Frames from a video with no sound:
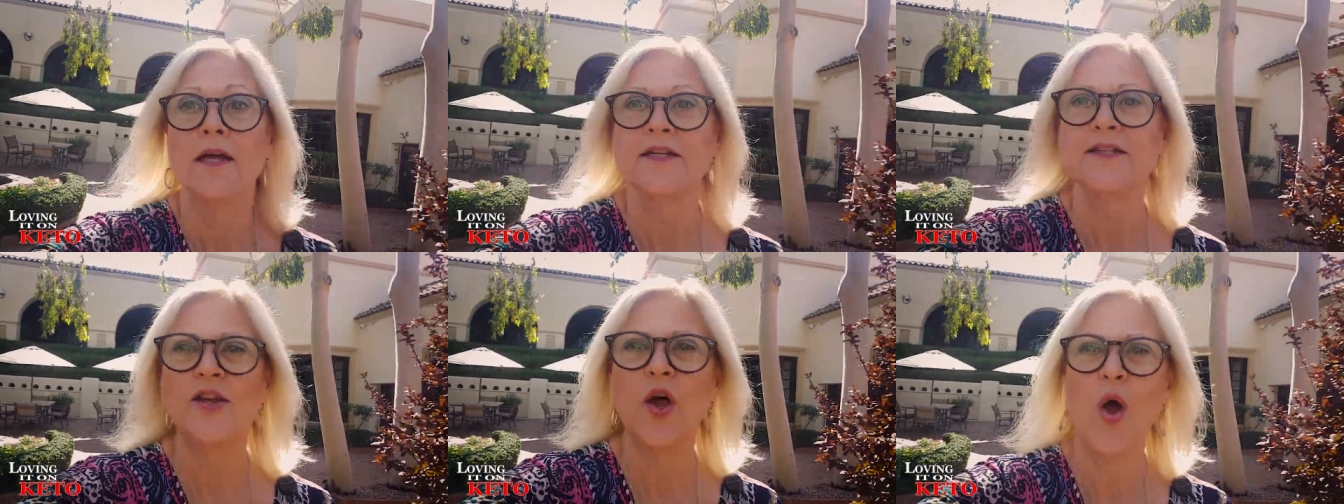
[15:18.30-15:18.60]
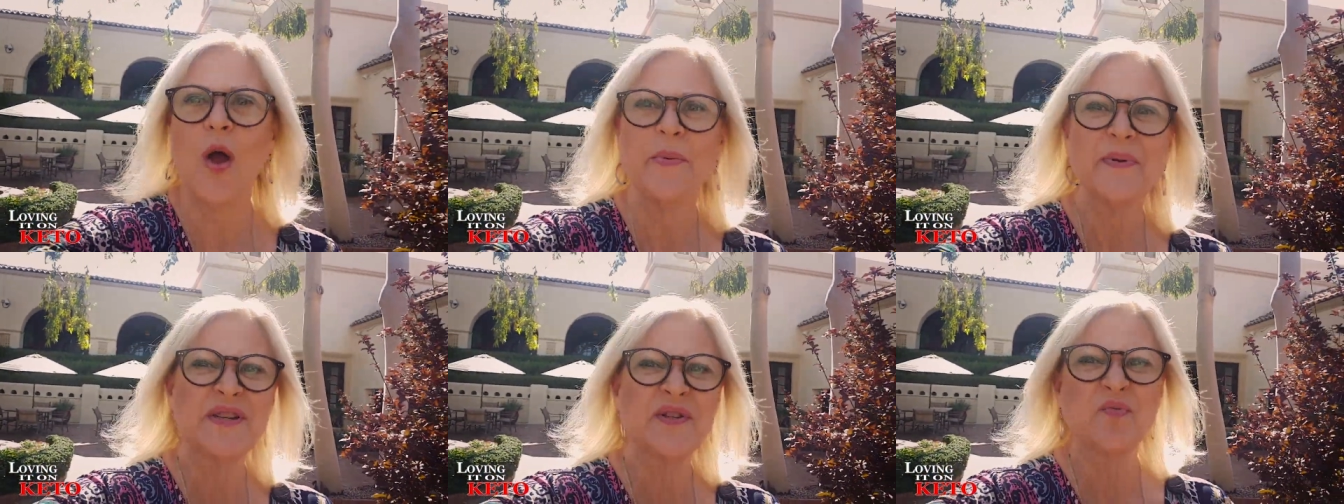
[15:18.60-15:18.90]
So
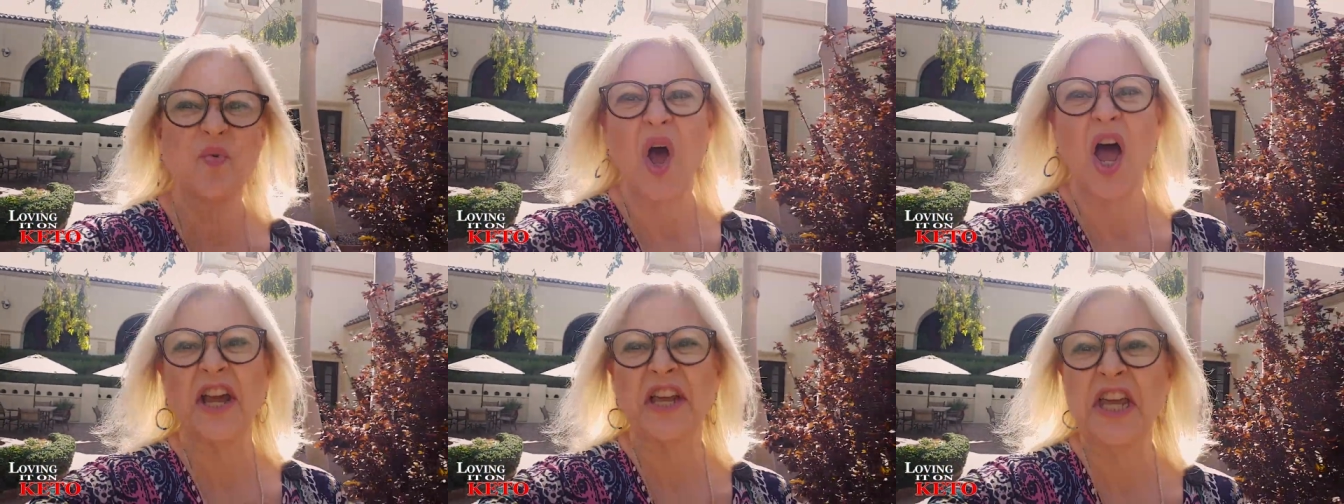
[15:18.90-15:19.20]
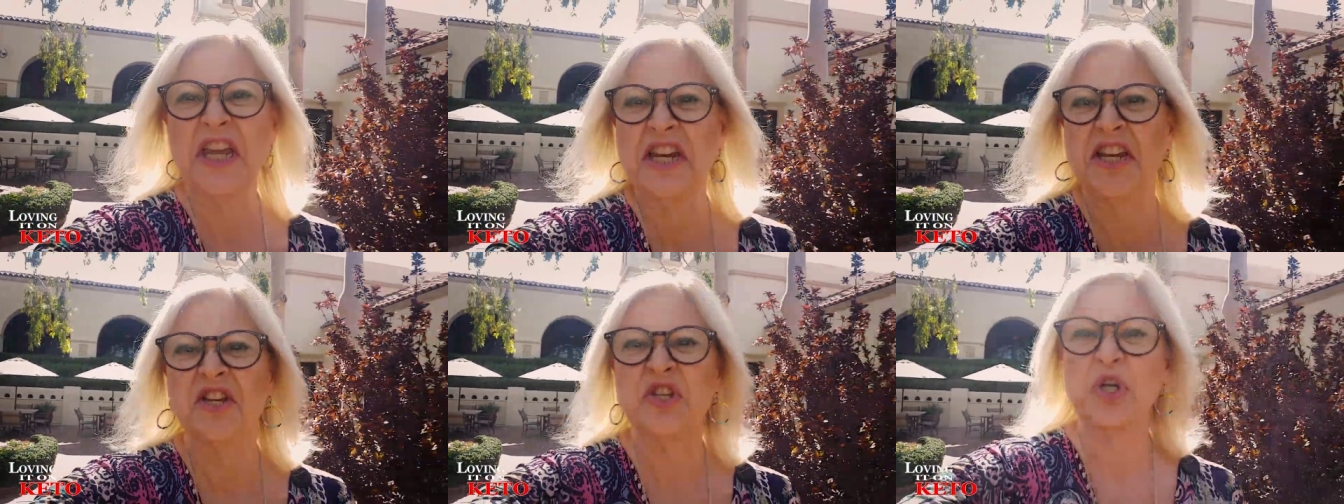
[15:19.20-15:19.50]
I was
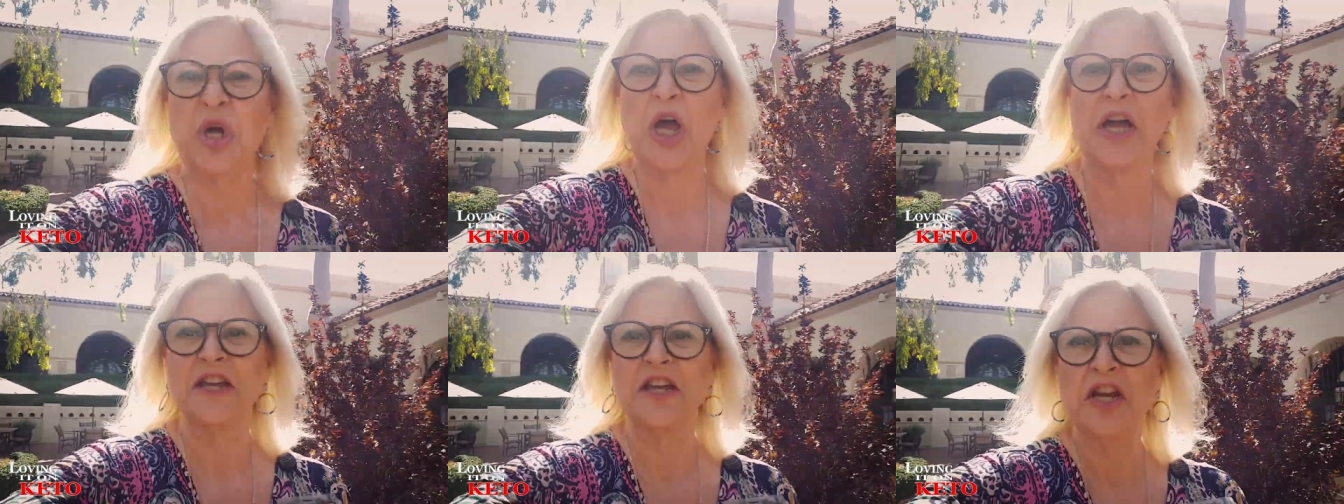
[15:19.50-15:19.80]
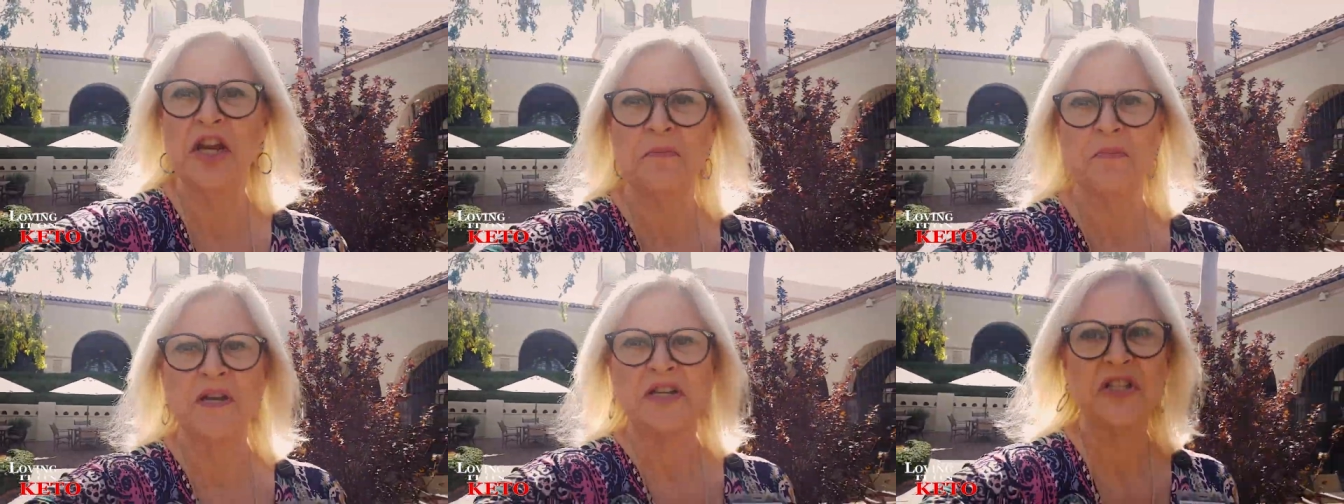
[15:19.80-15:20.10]
walking and
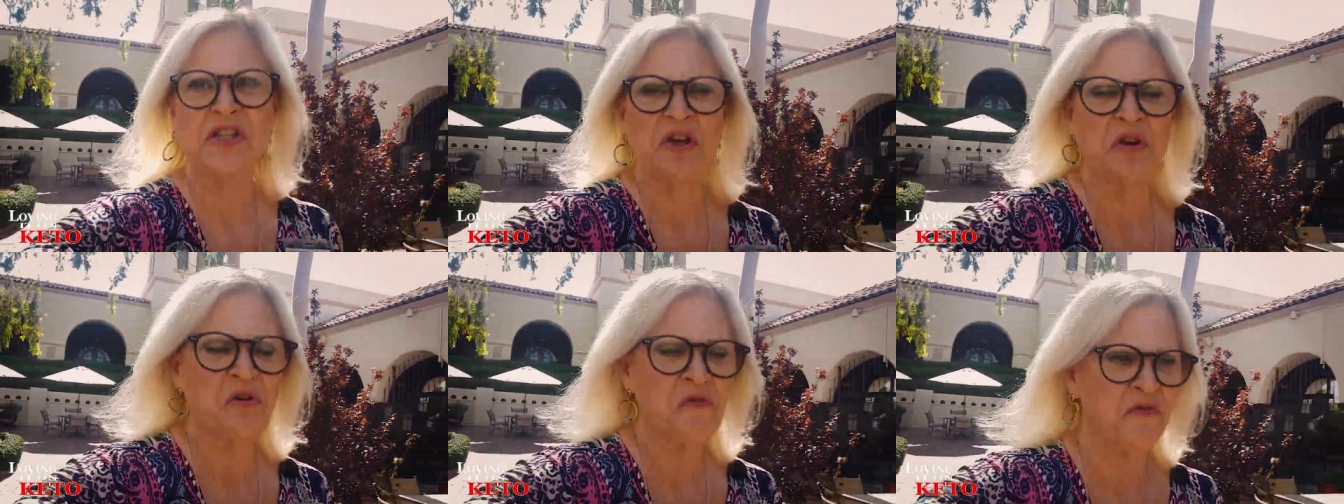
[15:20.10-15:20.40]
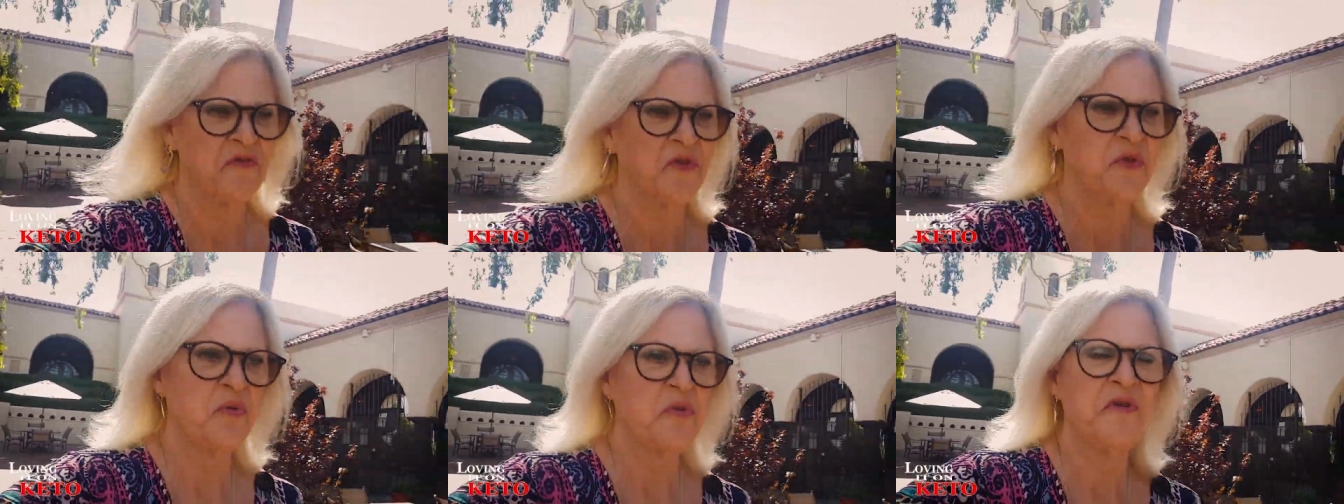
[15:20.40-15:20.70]
talking to myself
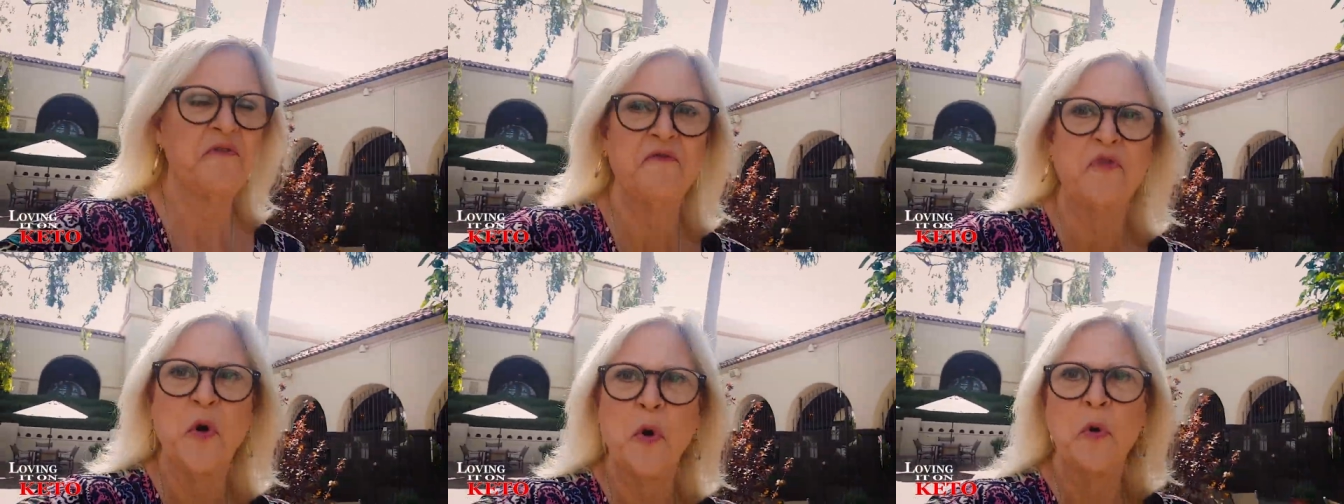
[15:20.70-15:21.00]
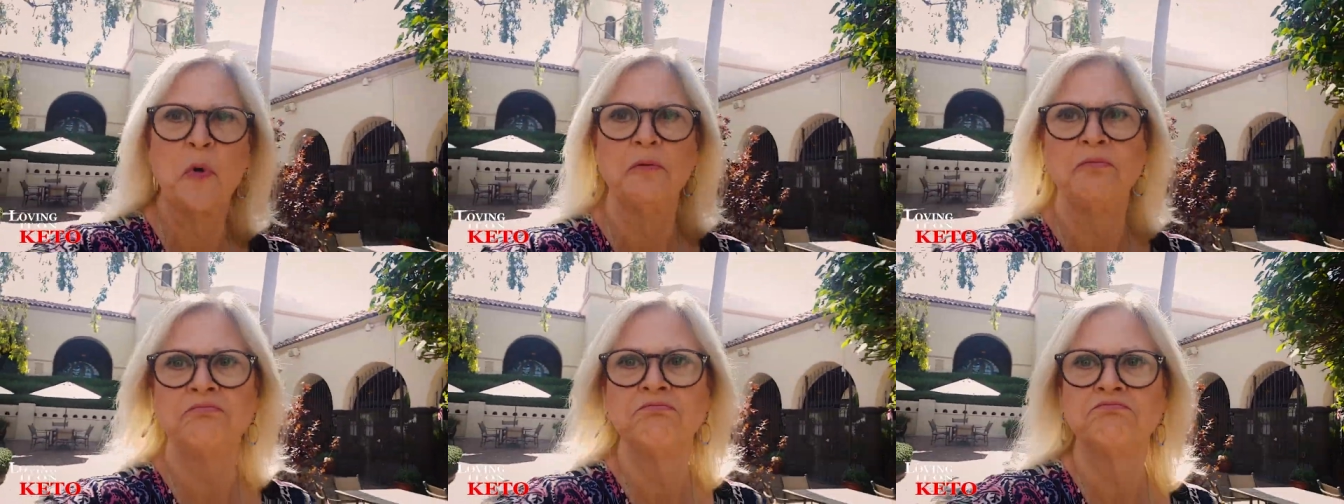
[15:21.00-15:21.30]
through the
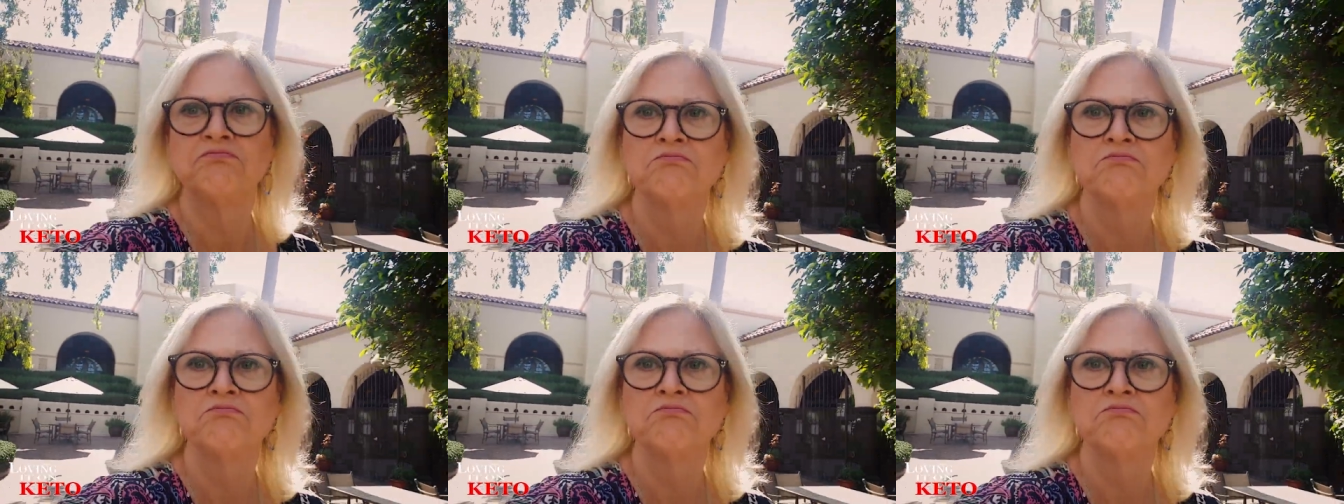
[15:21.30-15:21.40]
phone.